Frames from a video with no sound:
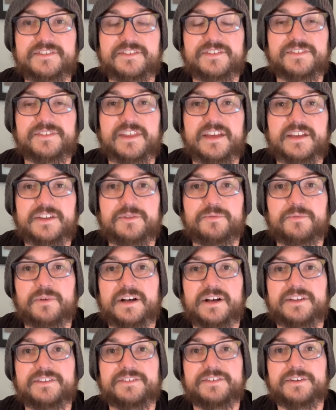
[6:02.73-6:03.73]
that you
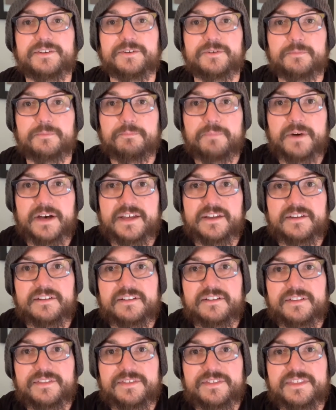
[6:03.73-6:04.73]
want to, but
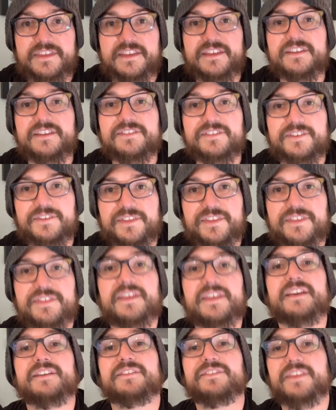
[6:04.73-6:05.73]
these are the
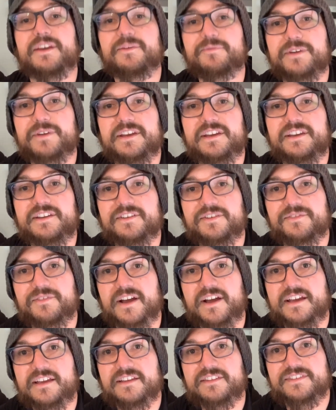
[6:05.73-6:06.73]
things that we need to
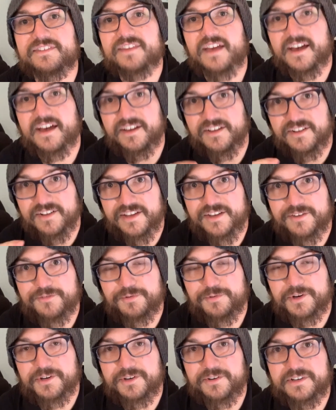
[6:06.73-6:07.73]
reconcile if
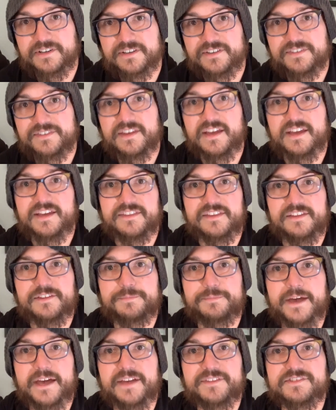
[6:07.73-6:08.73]
we're going to say these
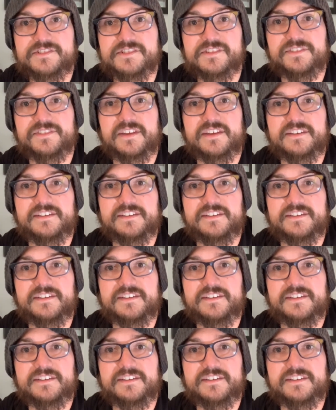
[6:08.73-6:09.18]
passages condemn